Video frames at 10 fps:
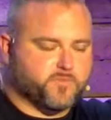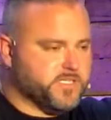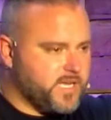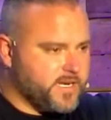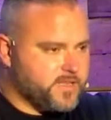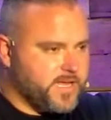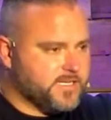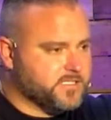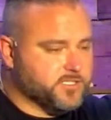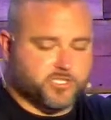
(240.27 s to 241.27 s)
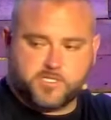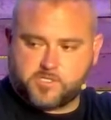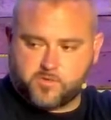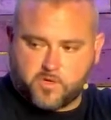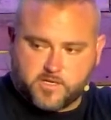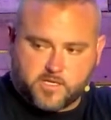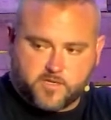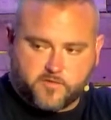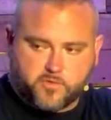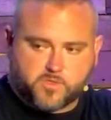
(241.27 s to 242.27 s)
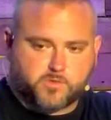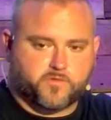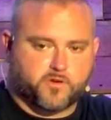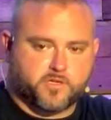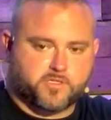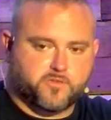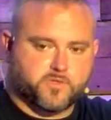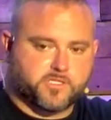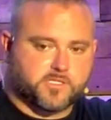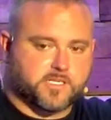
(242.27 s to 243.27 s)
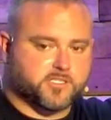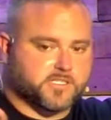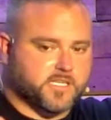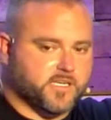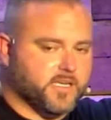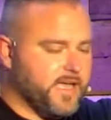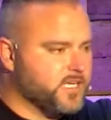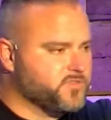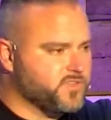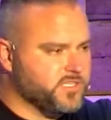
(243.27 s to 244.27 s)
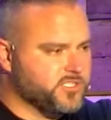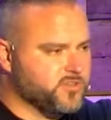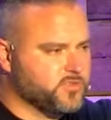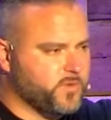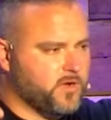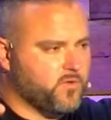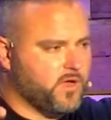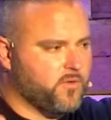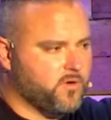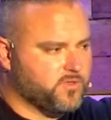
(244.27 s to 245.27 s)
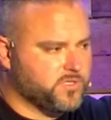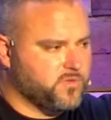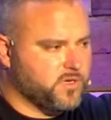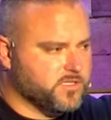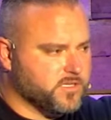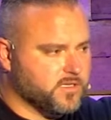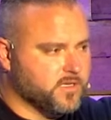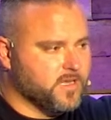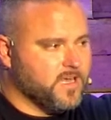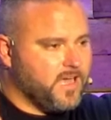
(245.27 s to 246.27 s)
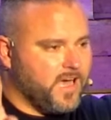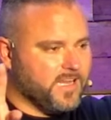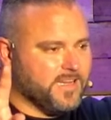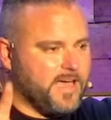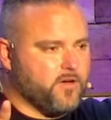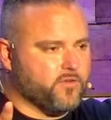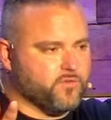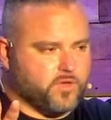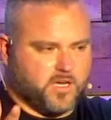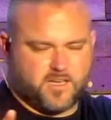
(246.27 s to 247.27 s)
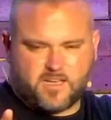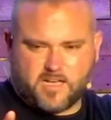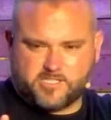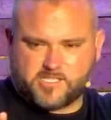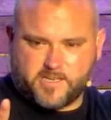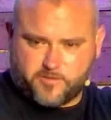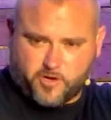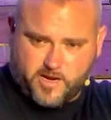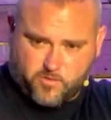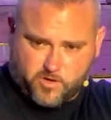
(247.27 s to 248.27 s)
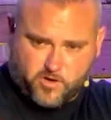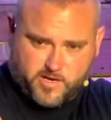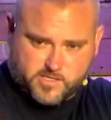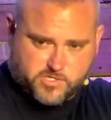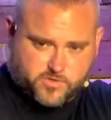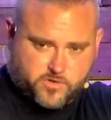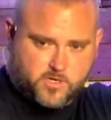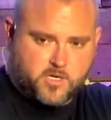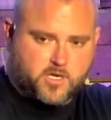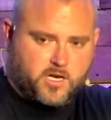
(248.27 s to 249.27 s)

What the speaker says: is Miss Heidi Thaxton. She is the one that Olivia was referring to when she said she's taking cash for these shirts, but I also wanted to allow, I just give credit where credit's due.